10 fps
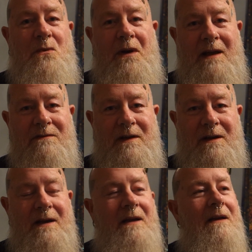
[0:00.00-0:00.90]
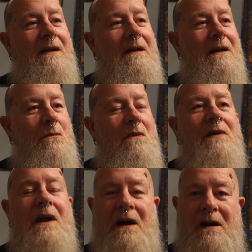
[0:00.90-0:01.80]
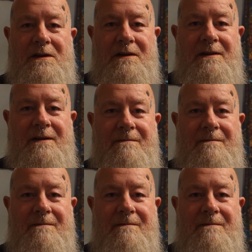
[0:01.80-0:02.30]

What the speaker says: whatever, with a garden.